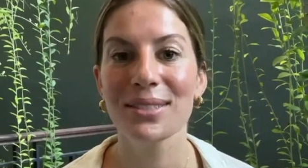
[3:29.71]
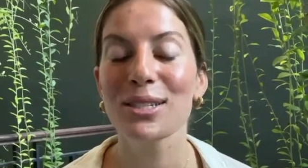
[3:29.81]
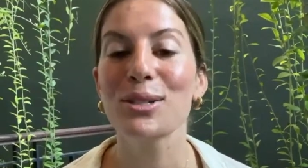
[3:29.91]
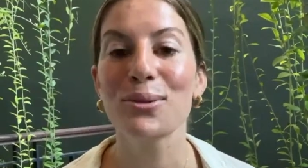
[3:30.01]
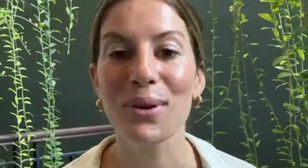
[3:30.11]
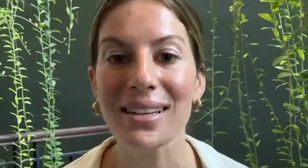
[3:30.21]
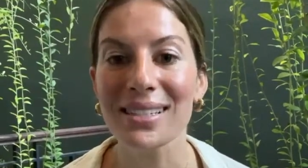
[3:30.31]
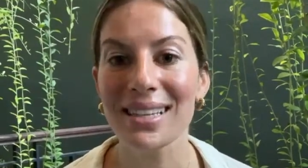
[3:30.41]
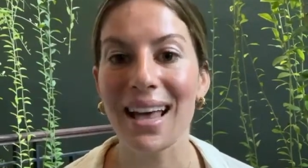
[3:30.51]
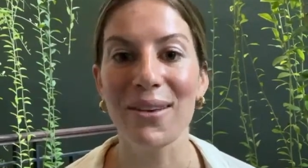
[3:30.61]
to
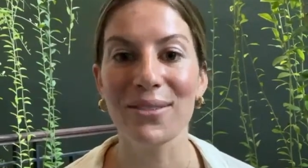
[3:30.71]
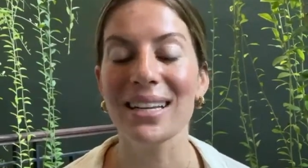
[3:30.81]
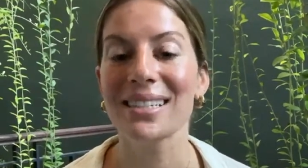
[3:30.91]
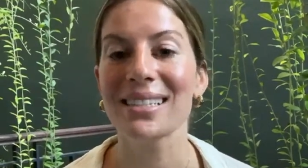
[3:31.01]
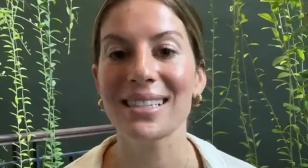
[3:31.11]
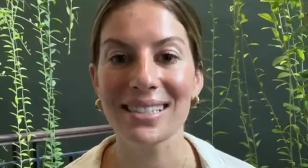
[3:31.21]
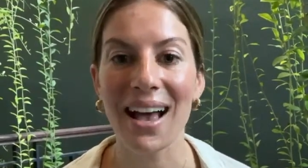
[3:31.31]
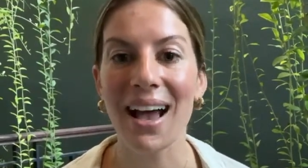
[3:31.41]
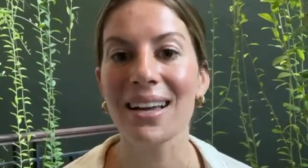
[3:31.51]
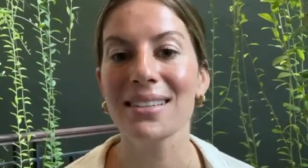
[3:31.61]
trust the evidence, the
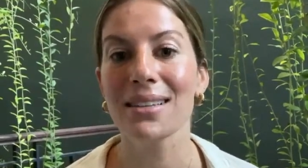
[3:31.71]
signs,